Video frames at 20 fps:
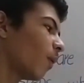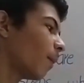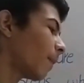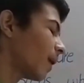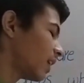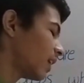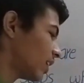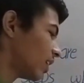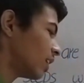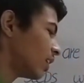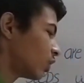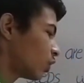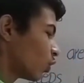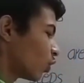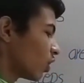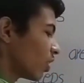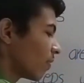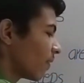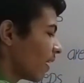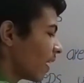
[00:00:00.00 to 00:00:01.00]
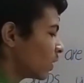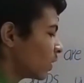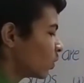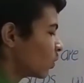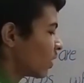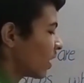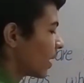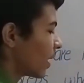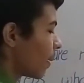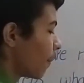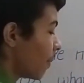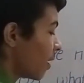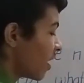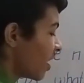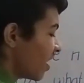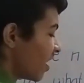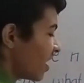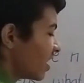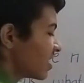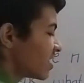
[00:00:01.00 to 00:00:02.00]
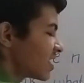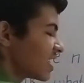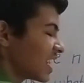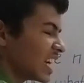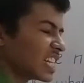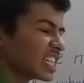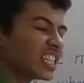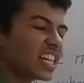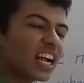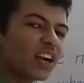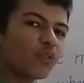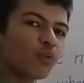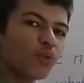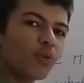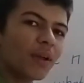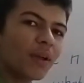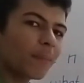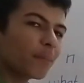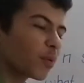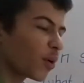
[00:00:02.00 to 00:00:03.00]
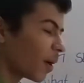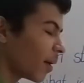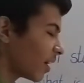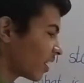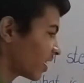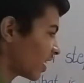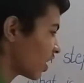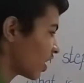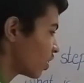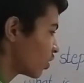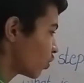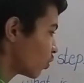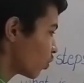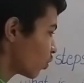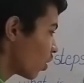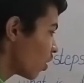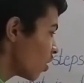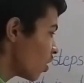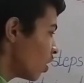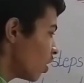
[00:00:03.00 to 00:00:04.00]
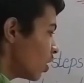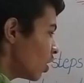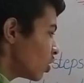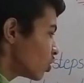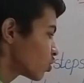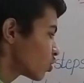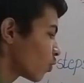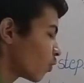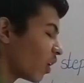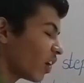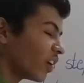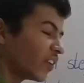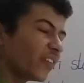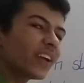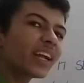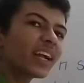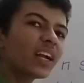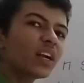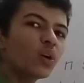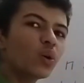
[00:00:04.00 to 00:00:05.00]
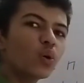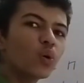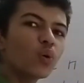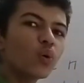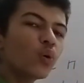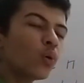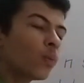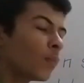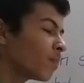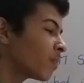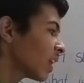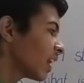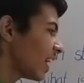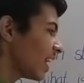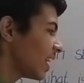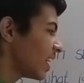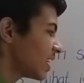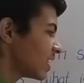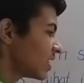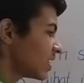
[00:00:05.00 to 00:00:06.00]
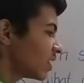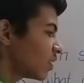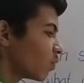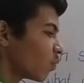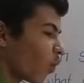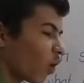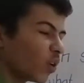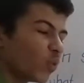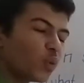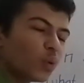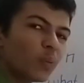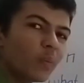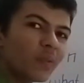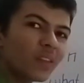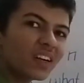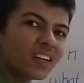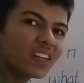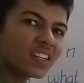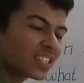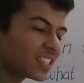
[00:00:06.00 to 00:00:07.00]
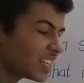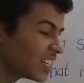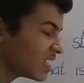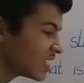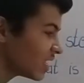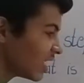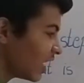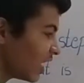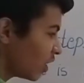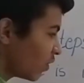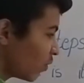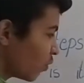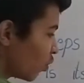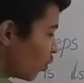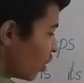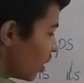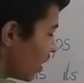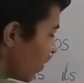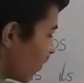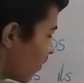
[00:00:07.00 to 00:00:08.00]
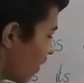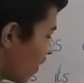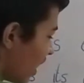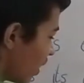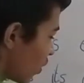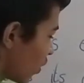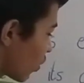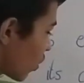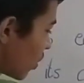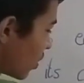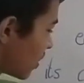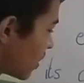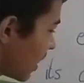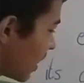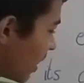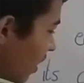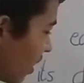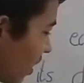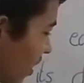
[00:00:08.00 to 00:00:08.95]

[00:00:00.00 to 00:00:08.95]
but total we have to take up 100 steps. That would be impractical to draw. So what we can do is, what would be the distance? It would, if ant cross here